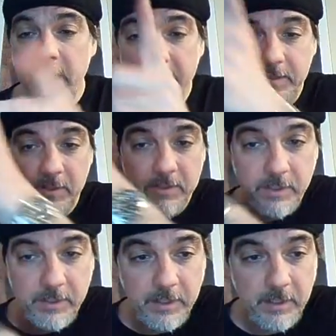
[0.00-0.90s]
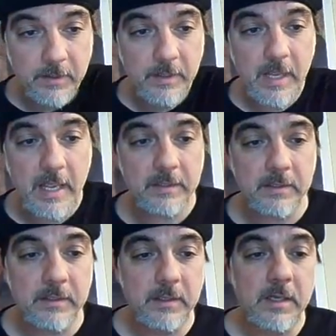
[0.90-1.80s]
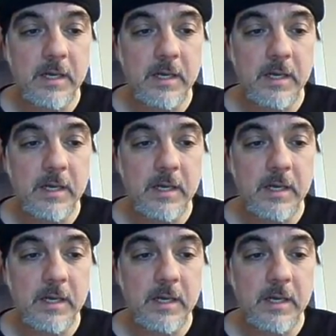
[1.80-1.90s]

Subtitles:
Accents on the end.